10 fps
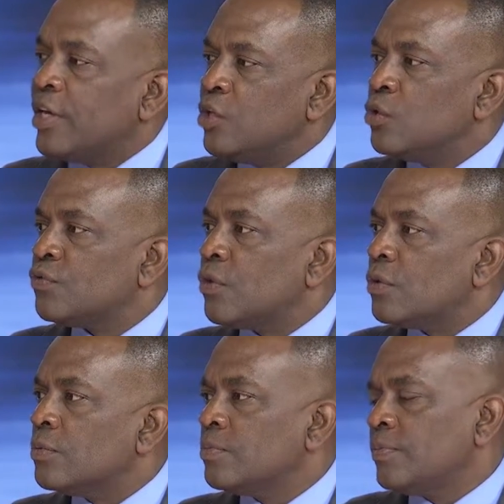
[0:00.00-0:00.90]

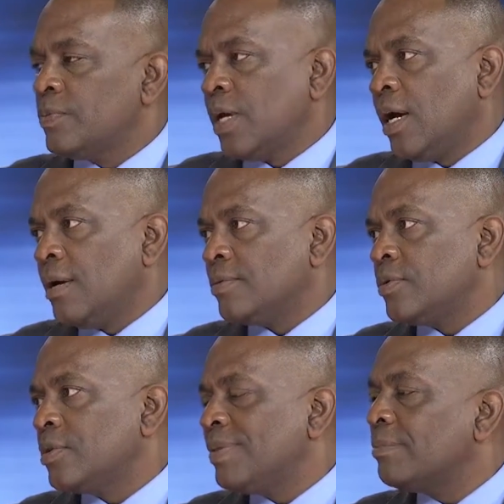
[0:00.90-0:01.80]
useful uh,
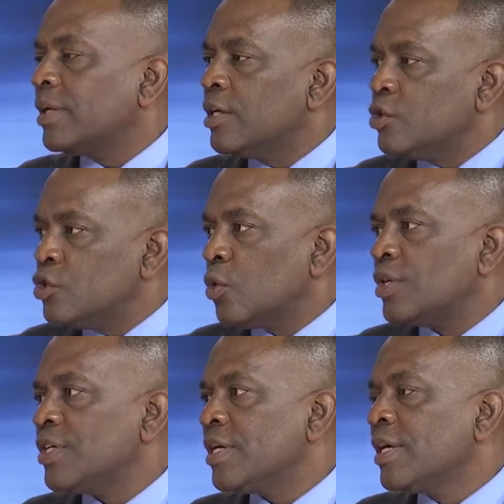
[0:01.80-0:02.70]
to the people in
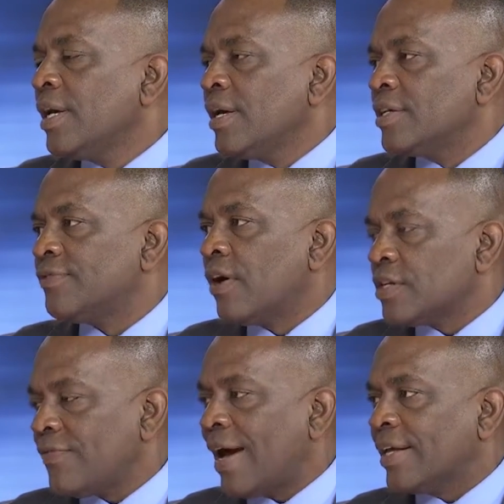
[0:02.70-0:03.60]
Georgia as far
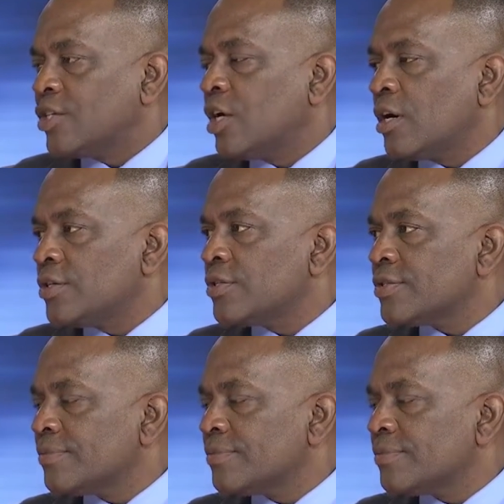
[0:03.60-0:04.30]
as filing charges.